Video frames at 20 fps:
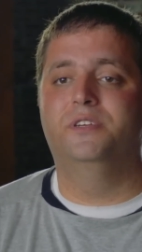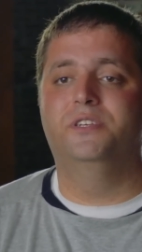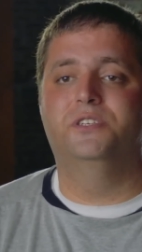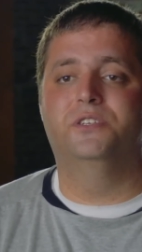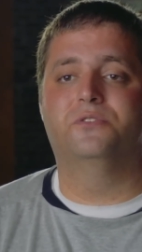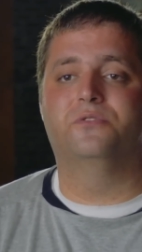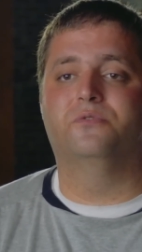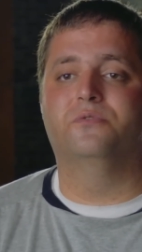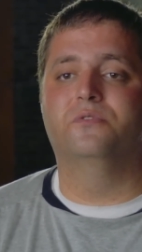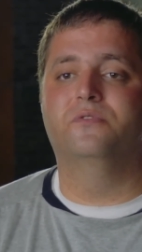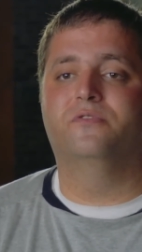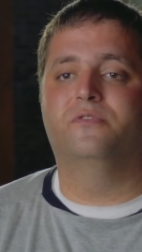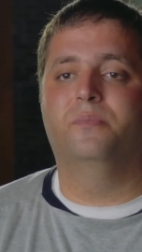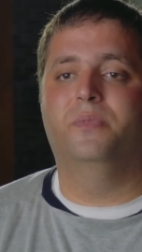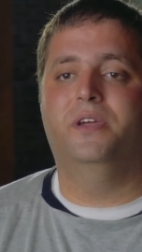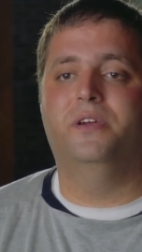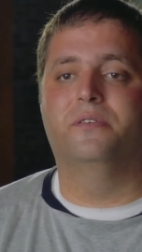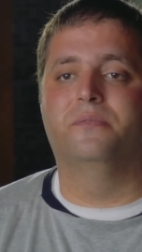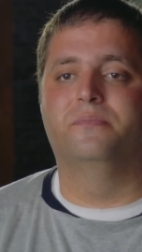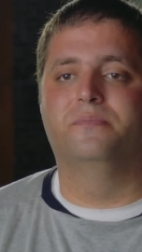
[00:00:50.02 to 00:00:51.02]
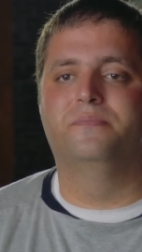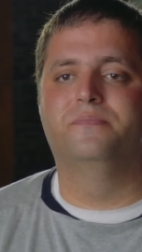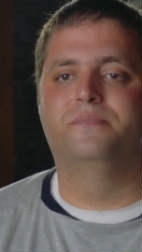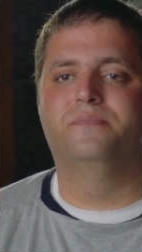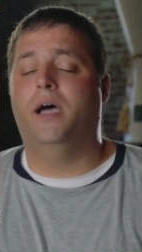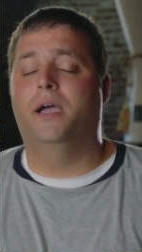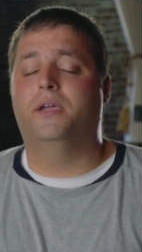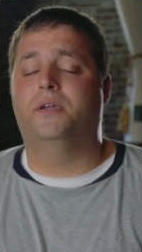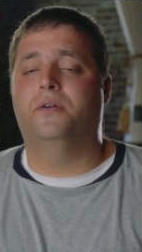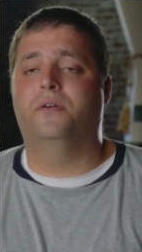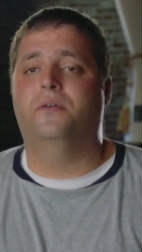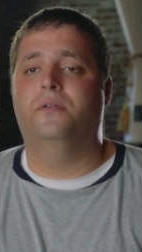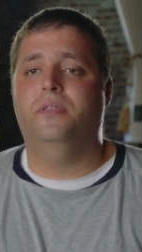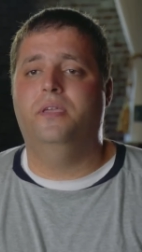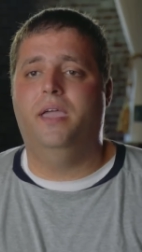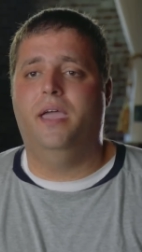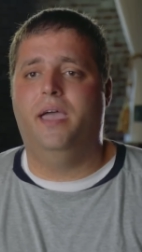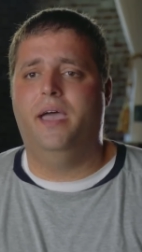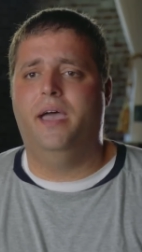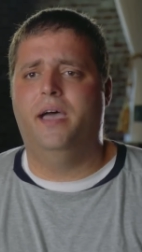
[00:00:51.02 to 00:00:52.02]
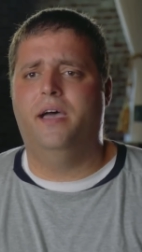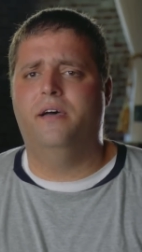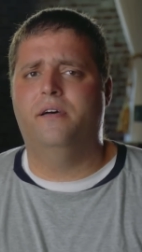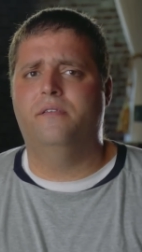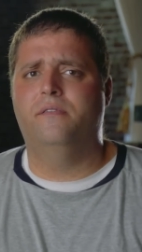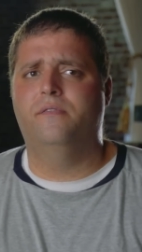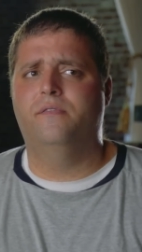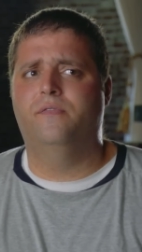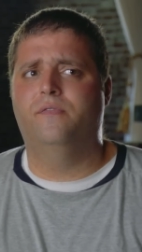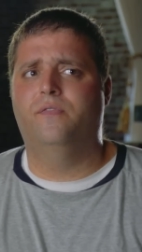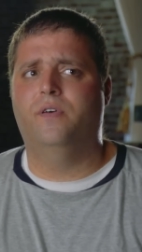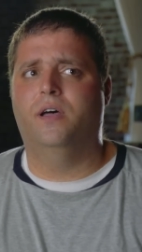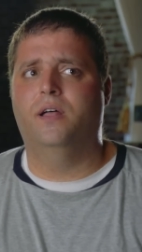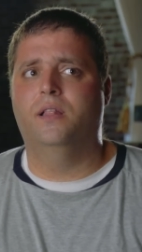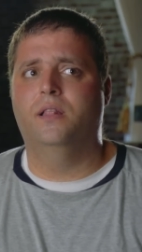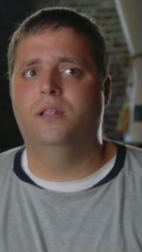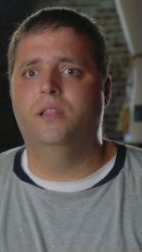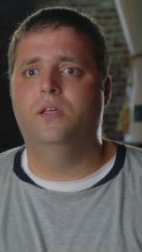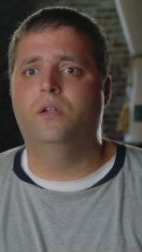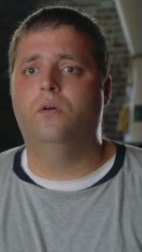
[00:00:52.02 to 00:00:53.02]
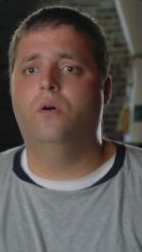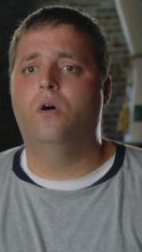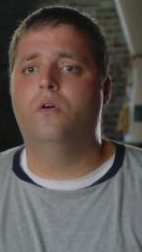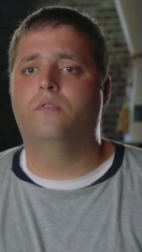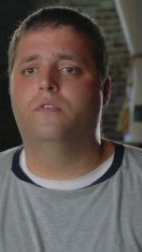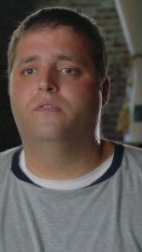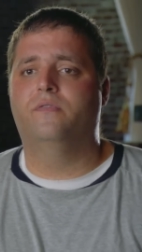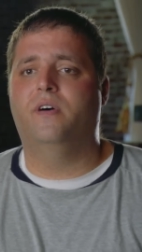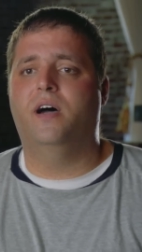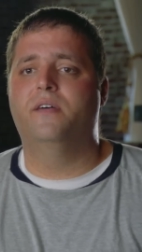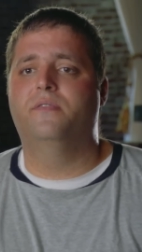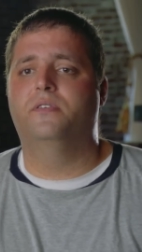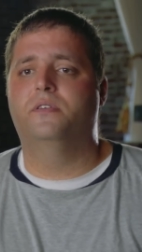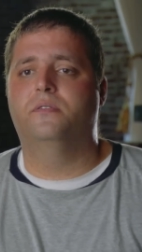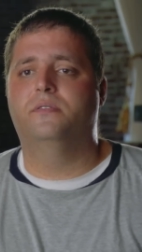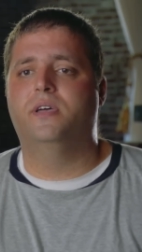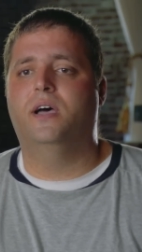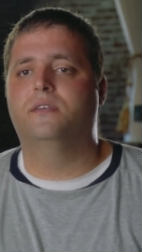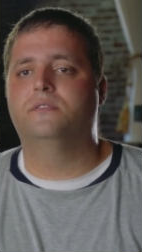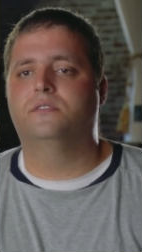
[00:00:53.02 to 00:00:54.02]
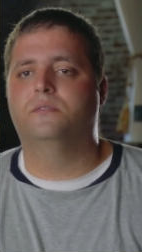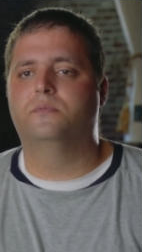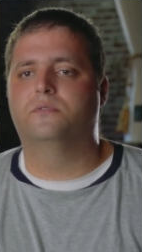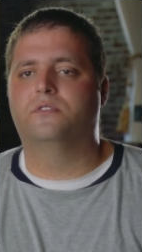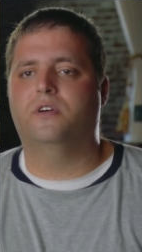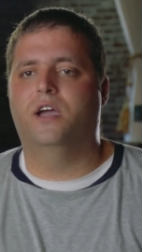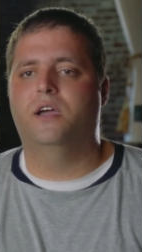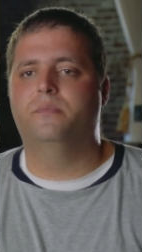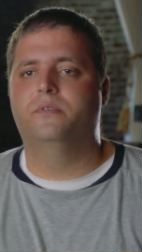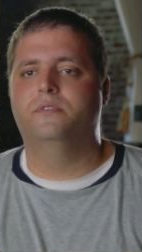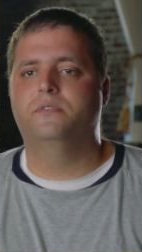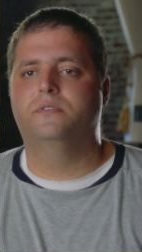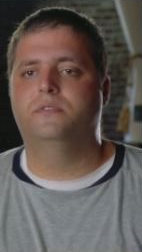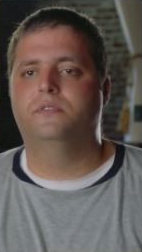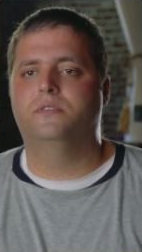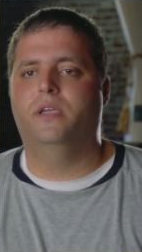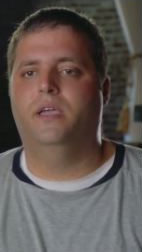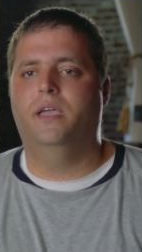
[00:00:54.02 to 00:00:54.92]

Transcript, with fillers: it just grew from there. I currently have a little over 500,000 subscribers,